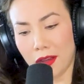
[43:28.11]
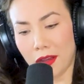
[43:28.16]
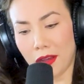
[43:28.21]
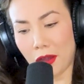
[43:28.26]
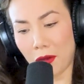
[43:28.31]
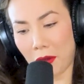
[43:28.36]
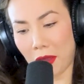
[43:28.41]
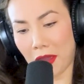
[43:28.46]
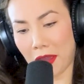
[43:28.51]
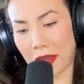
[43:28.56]

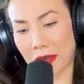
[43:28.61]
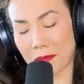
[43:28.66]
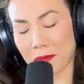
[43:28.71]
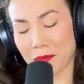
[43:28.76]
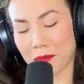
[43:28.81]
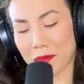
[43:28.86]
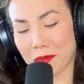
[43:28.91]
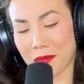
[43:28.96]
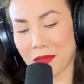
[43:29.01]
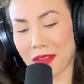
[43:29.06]
Okay.
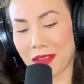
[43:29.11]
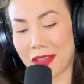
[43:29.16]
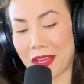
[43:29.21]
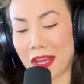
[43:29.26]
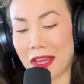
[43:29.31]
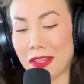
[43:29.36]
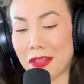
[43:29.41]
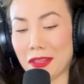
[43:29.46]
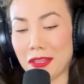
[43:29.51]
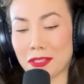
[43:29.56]

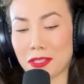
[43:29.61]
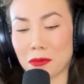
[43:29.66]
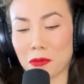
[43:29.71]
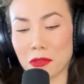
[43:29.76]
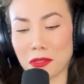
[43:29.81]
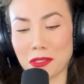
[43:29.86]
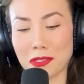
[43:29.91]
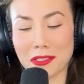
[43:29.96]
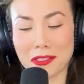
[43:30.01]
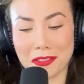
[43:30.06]
This
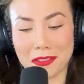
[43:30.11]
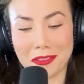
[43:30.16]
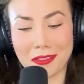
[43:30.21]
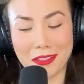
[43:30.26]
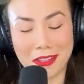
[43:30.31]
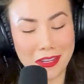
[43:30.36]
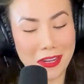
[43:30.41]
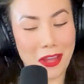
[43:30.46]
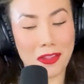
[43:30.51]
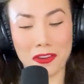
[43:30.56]
was
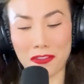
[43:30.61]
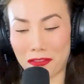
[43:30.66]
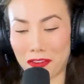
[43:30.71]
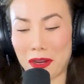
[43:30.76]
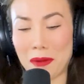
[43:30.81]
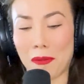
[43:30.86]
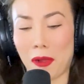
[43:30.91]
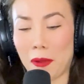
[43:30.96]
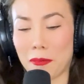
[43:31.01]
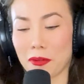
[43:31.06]
another
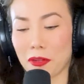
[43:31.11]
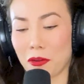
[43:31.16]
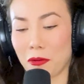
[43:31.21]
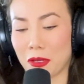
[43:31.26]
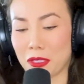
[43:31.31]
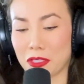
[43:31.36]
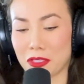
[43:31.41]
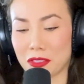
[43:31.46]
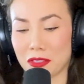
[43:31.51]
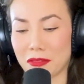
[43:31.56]
very popular
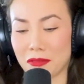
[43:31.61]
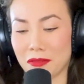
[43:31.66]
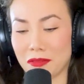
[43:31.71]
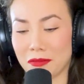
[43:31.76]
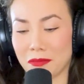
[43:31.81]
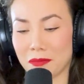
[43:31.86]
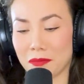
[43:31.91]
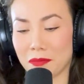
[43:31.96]
question.